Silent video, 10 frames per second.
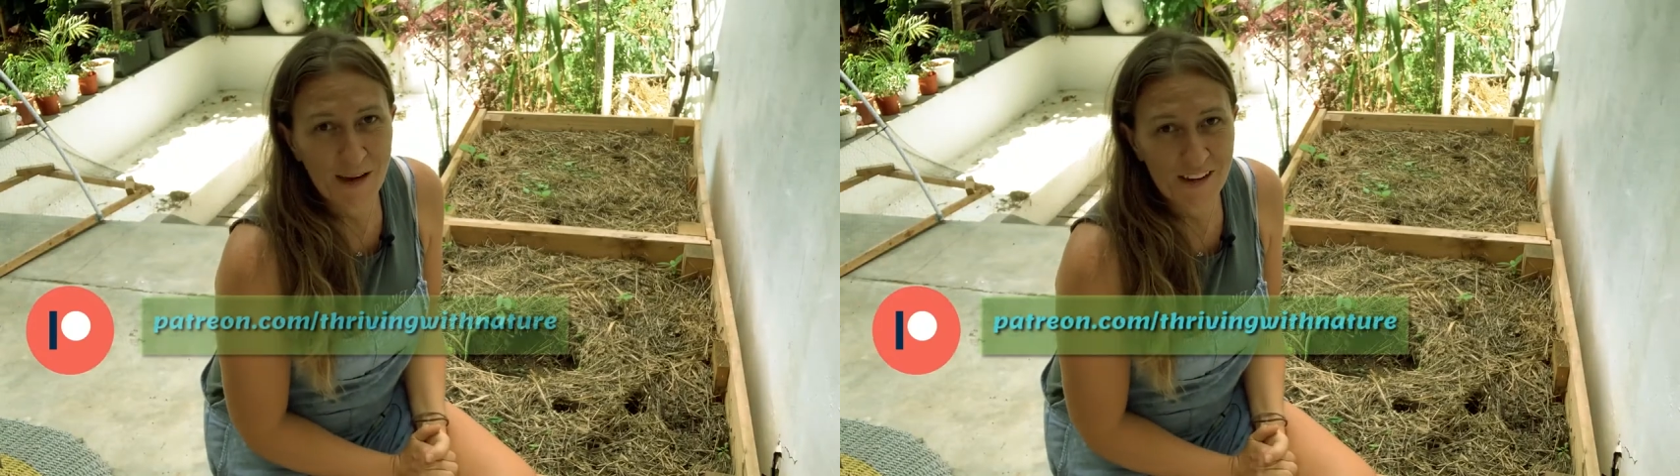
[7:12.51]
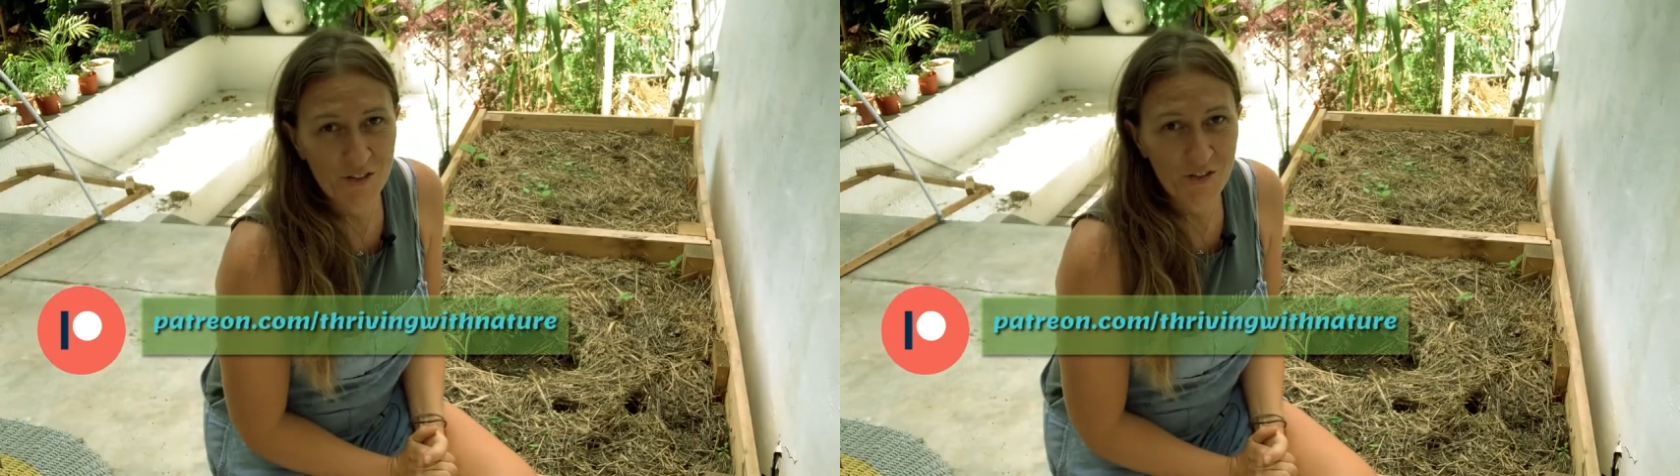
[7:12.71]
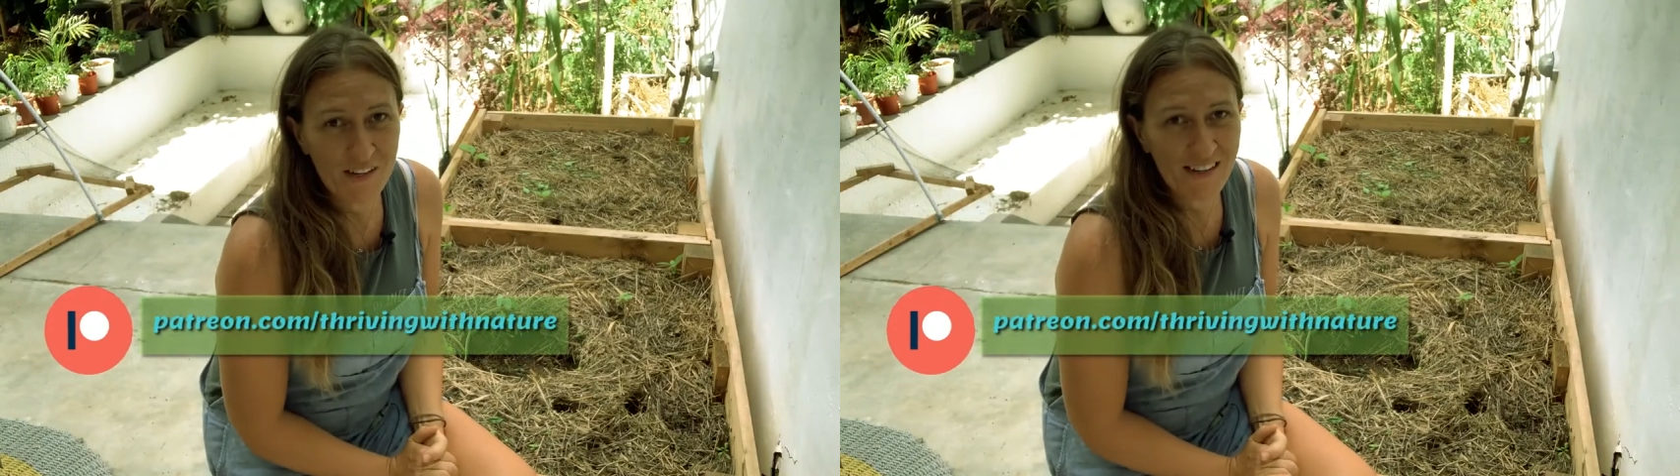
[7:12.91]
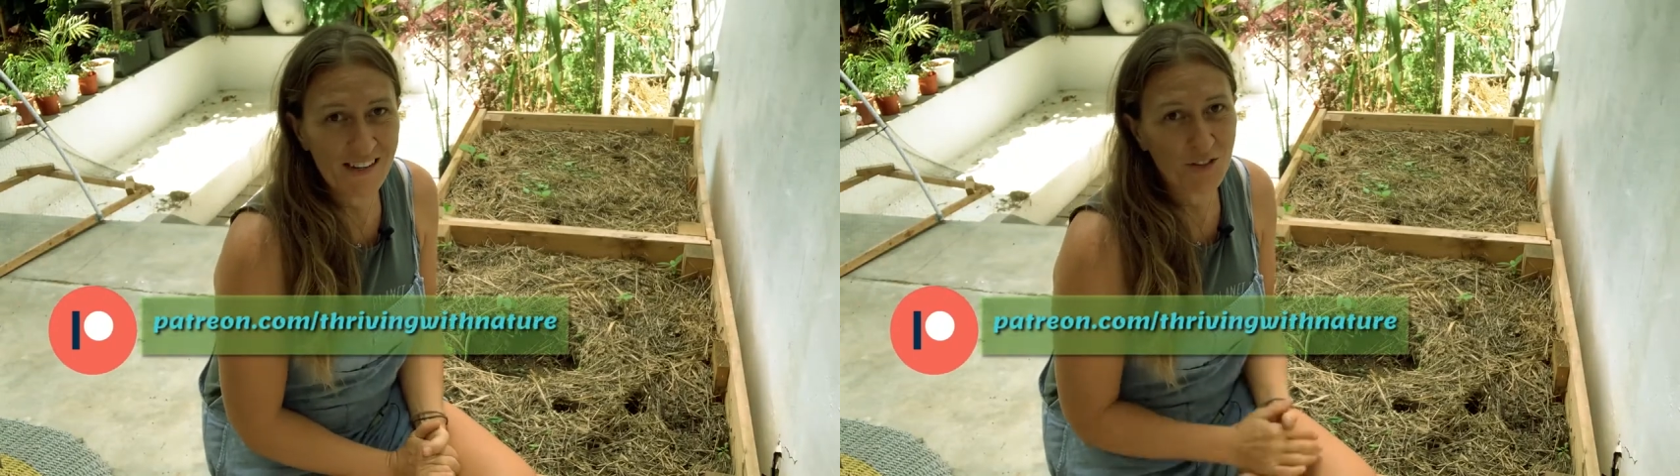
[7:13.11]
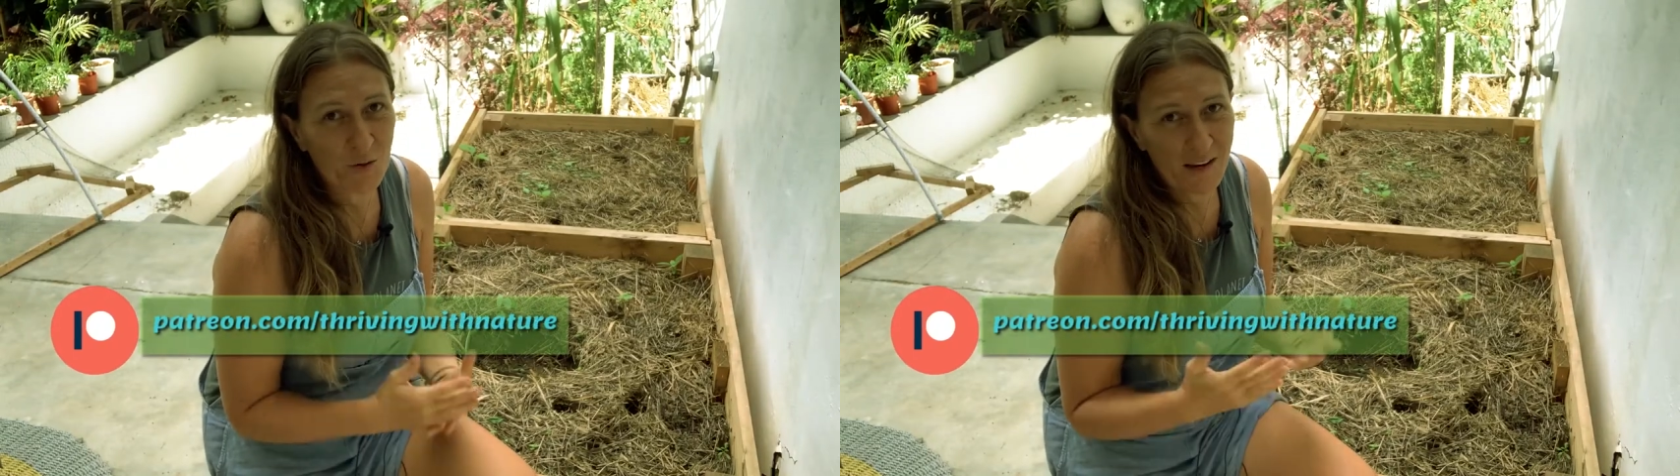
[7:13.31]
Patreon
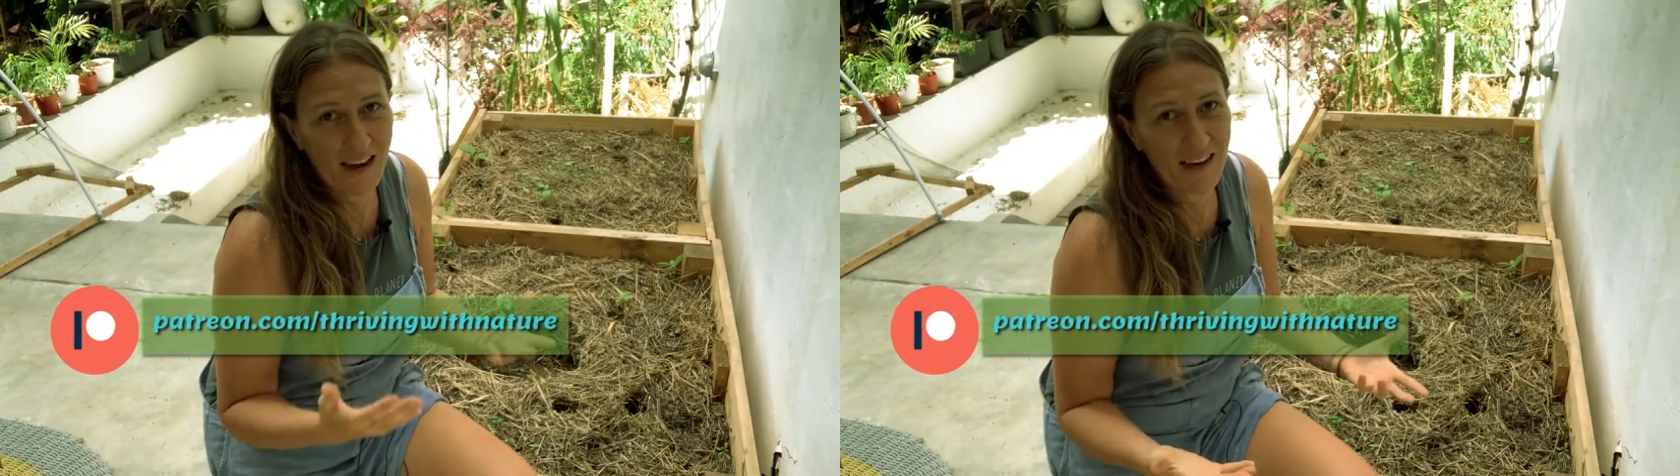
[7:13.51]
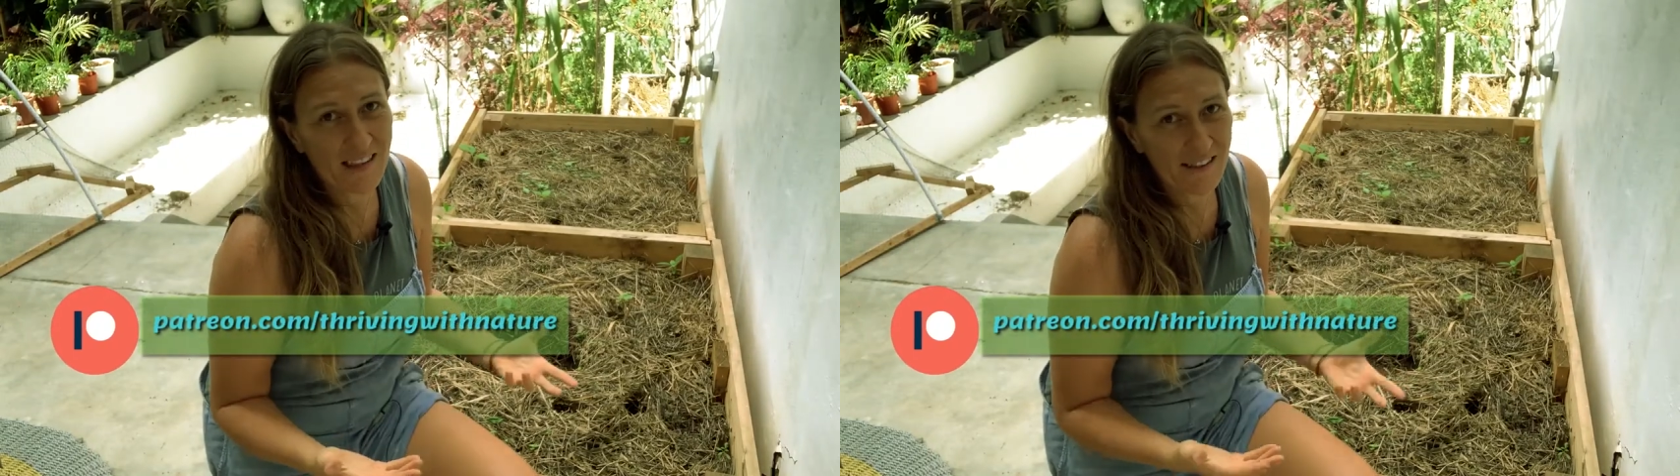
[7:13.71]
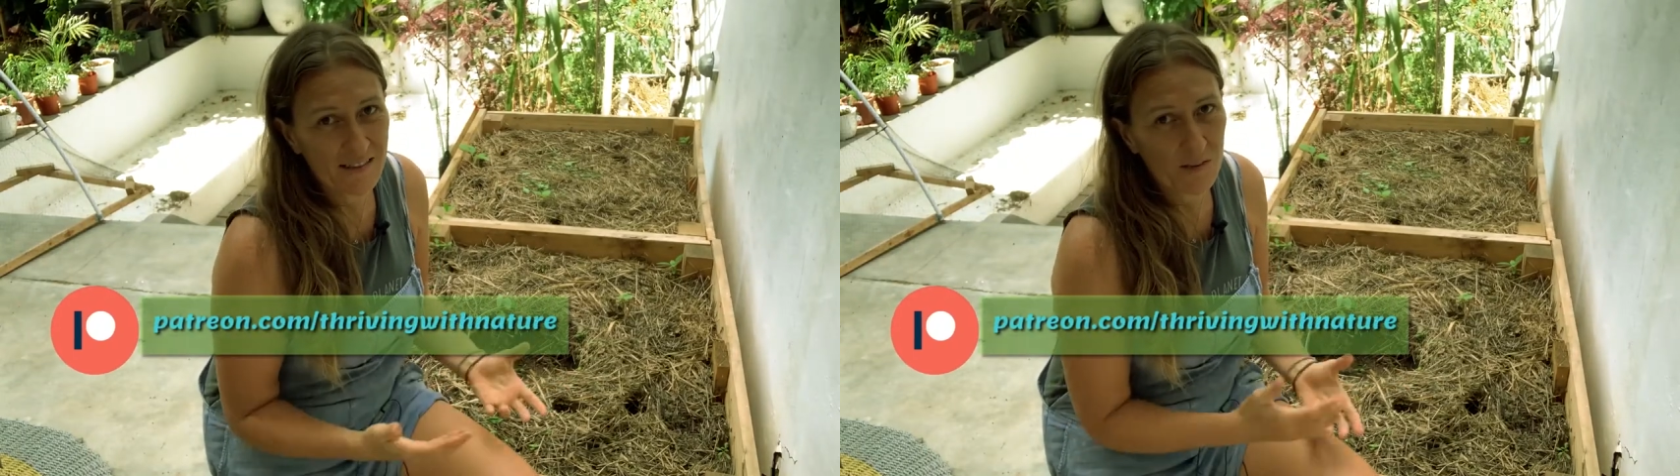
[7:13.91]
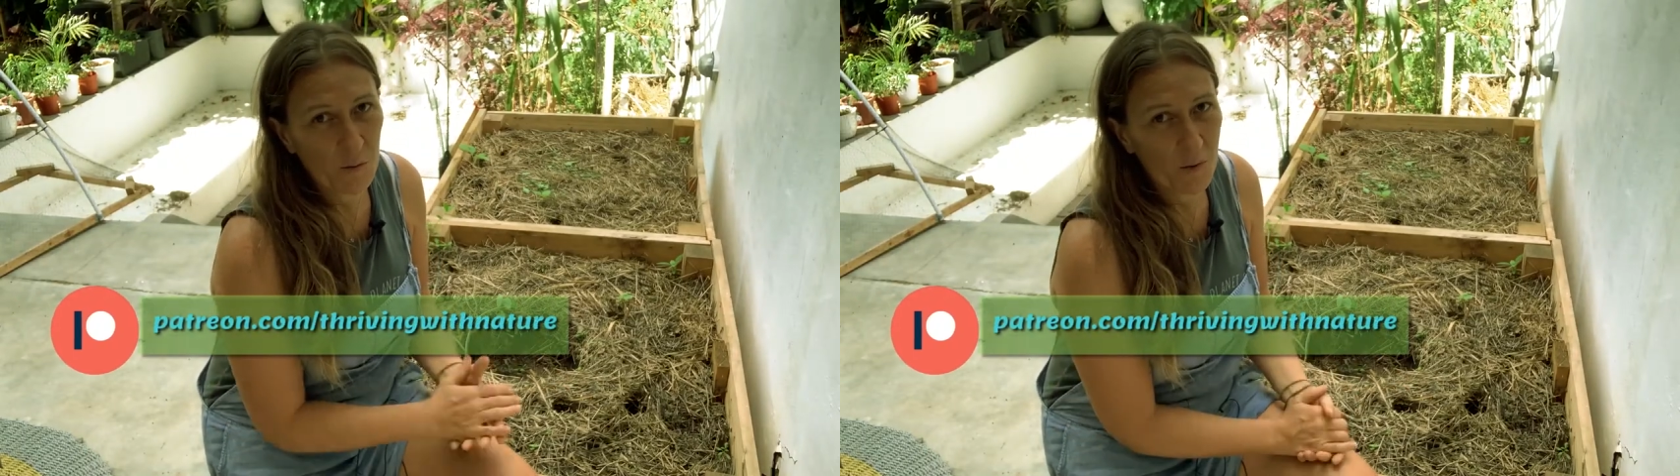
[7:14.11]
and join others